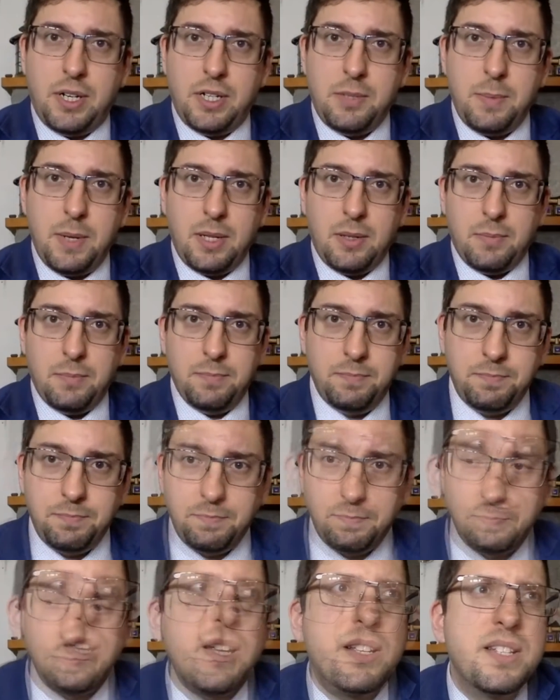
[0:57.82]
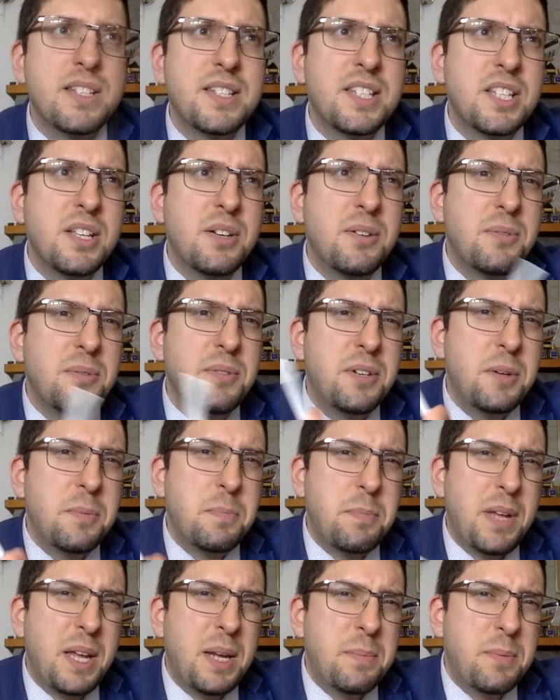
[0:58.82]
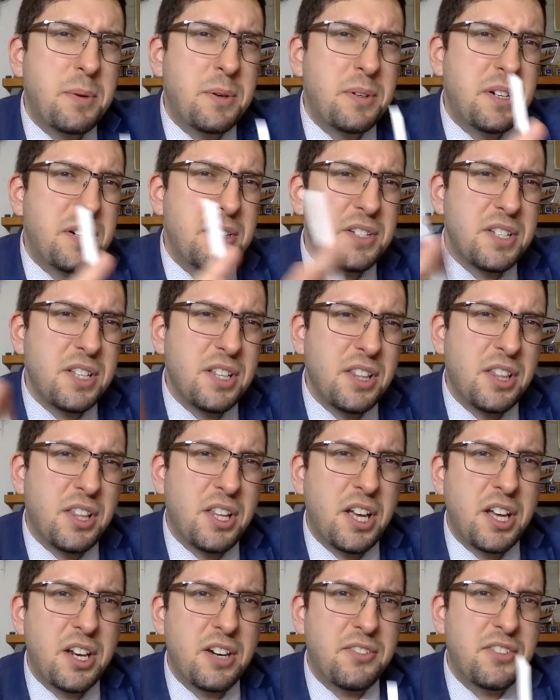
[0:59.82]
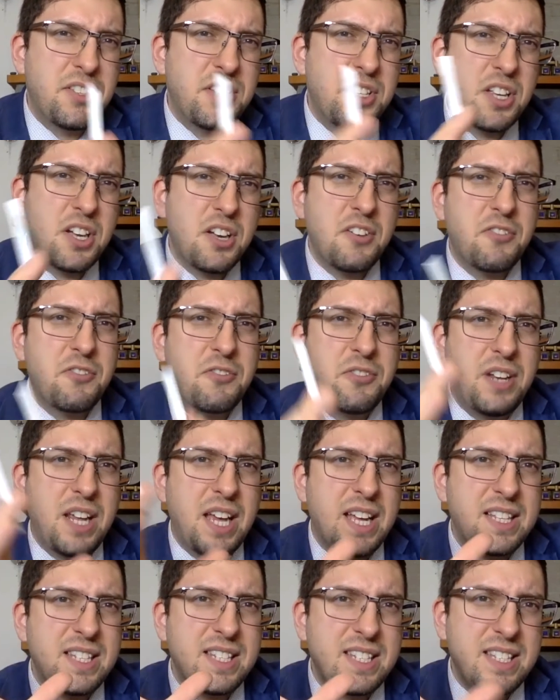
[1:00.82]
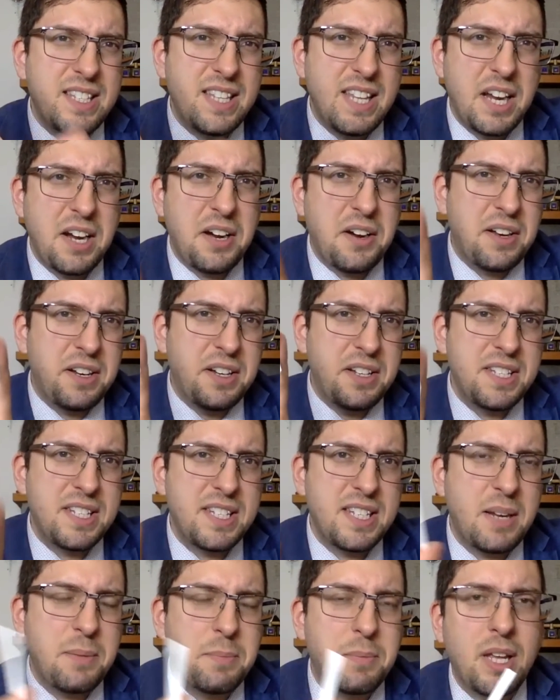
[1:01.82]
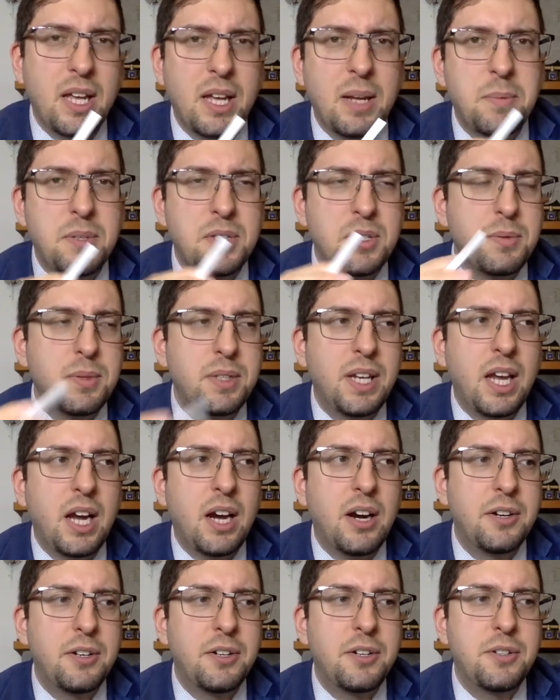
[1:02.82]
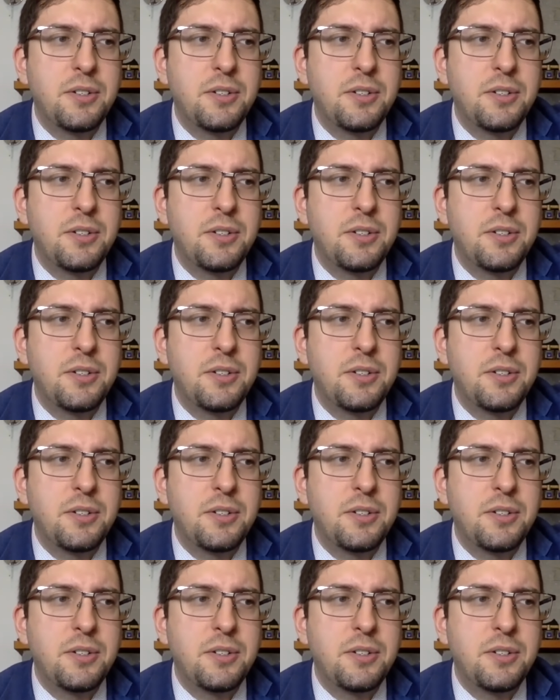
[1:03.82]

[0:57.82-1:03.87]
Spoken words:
the smell. So in the paper, there's a lot of stuff that's there at the same time. It's really hard